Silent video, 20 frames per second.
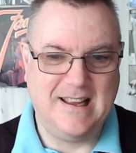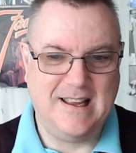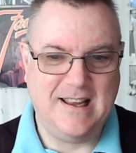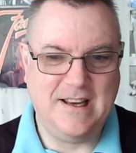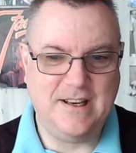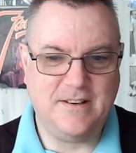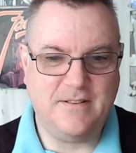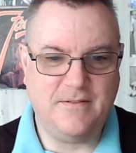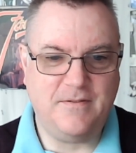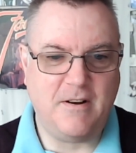
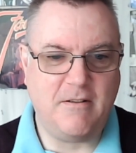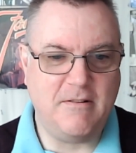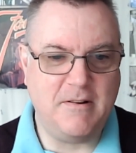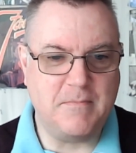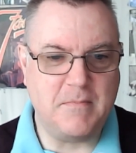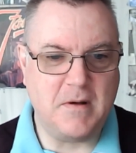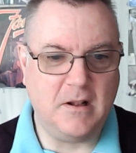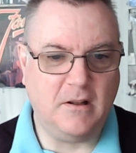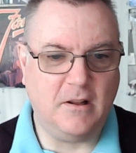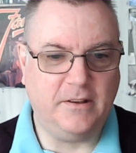He's a very
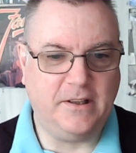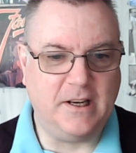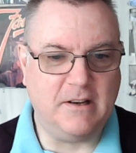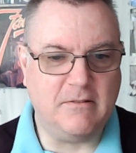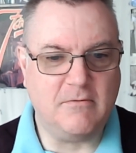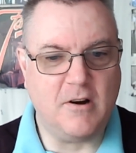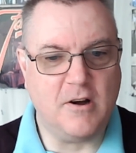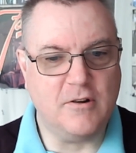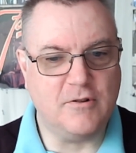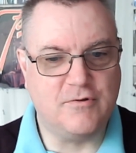melodic
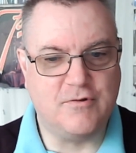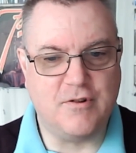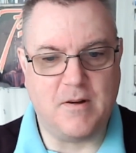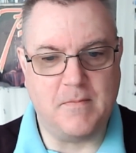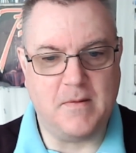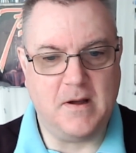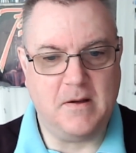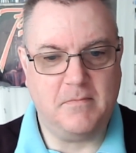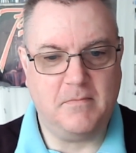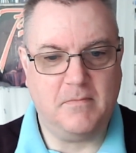rock
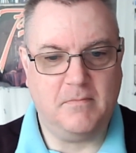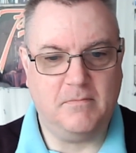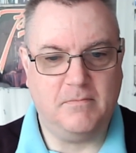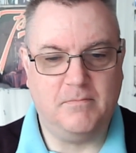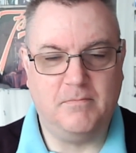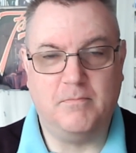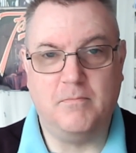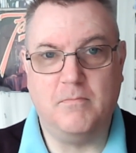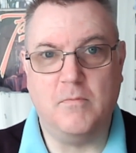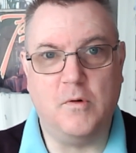drummer,
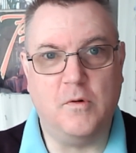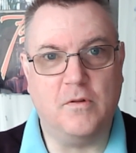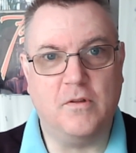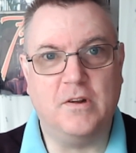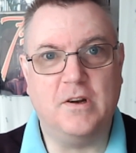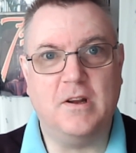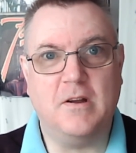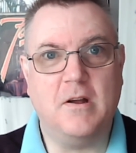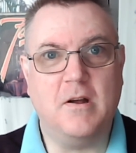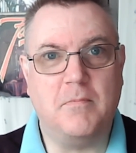more
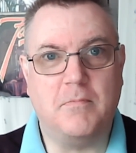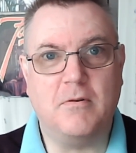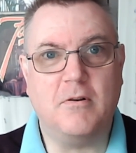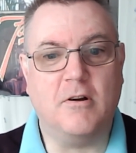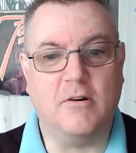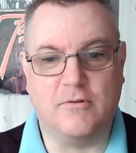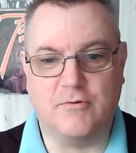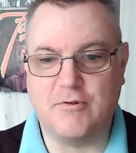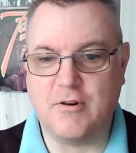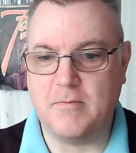than a
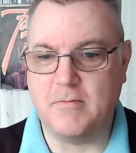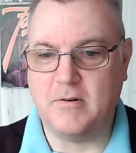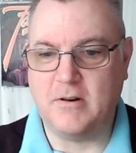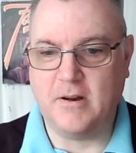prog drummer,